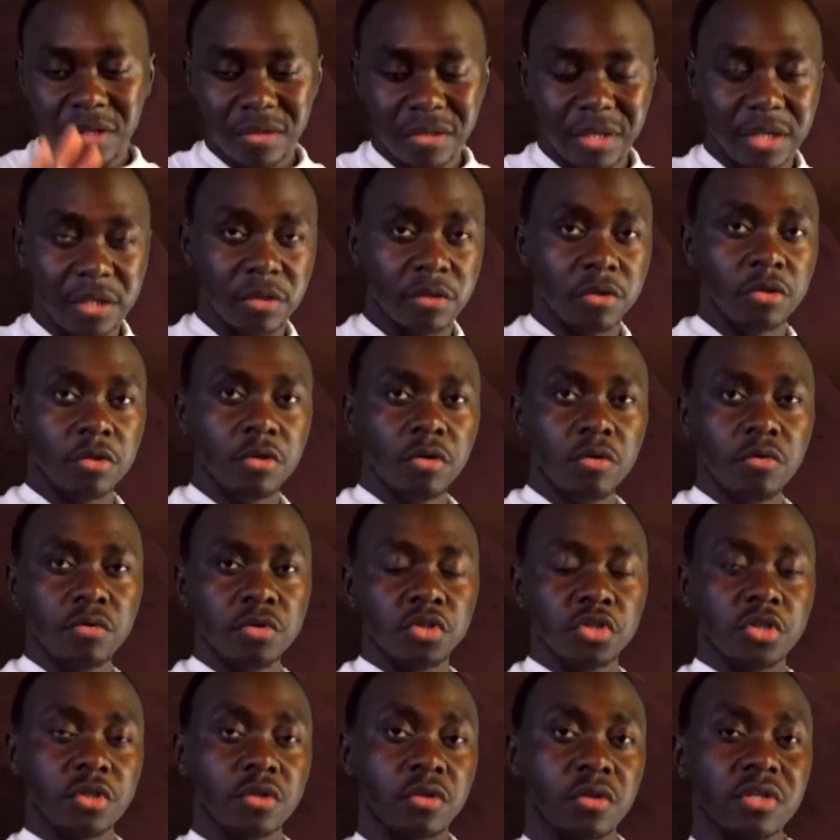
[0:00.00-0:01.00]
that you
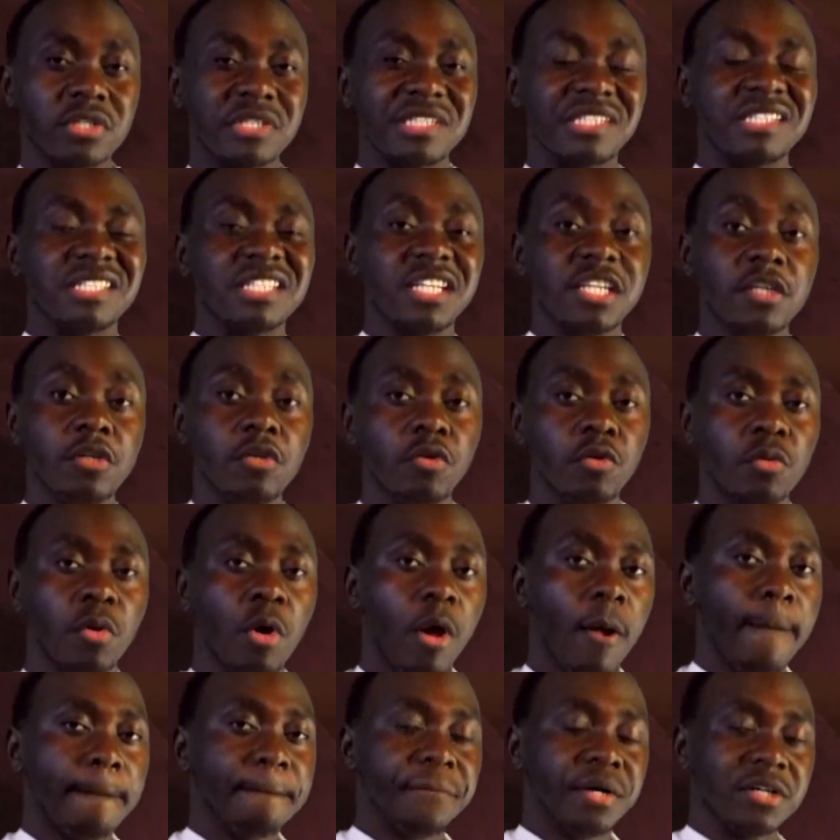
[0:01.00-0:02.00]
should continue
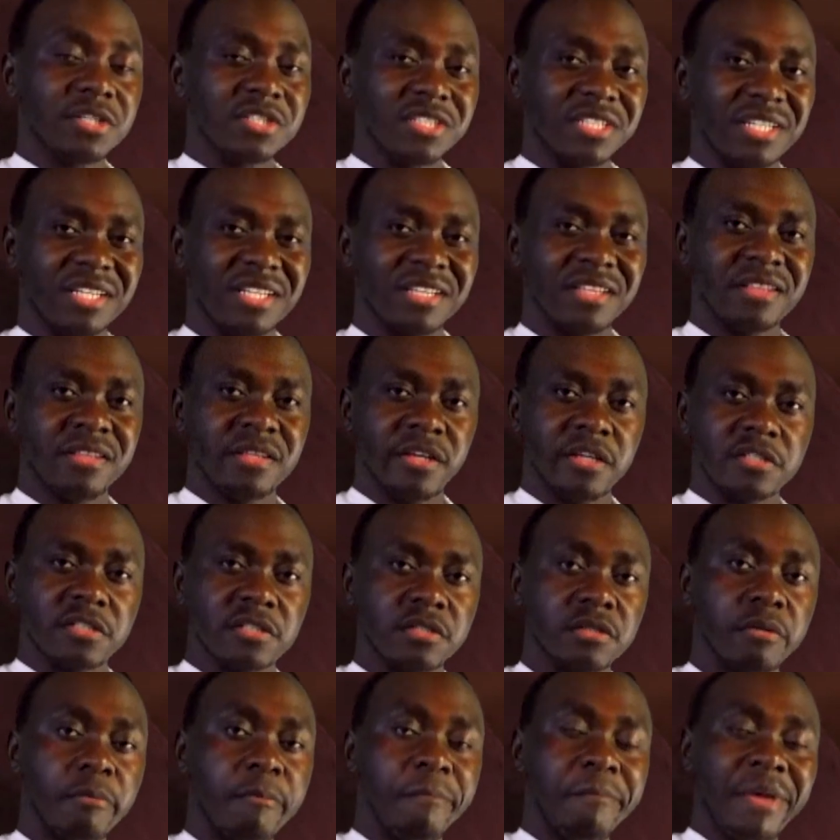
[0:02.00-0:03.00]
pushing
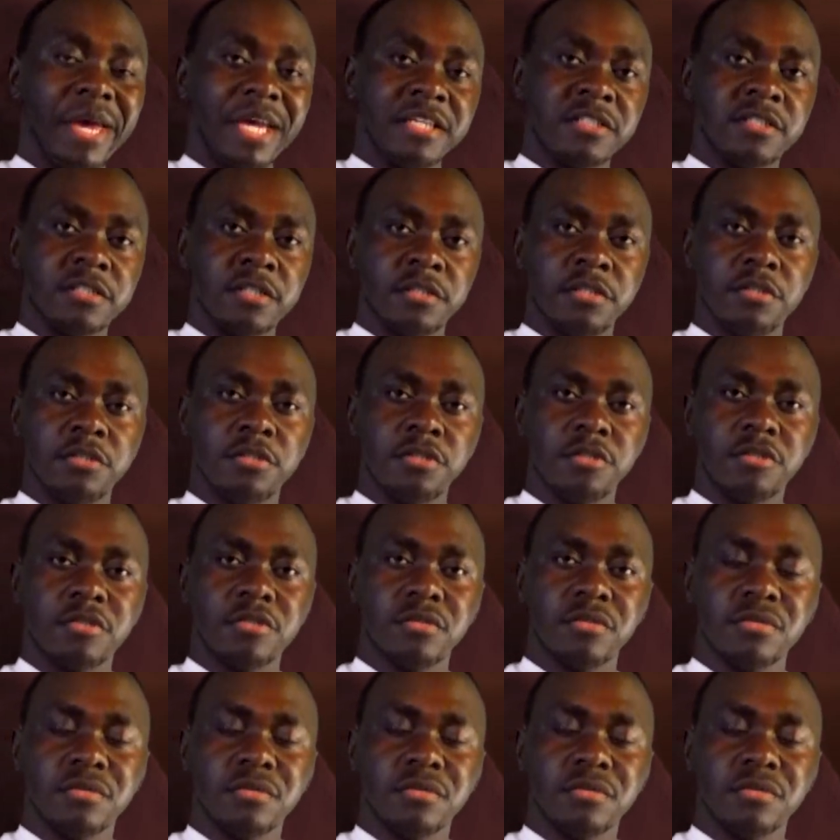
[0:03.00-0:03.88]
this message.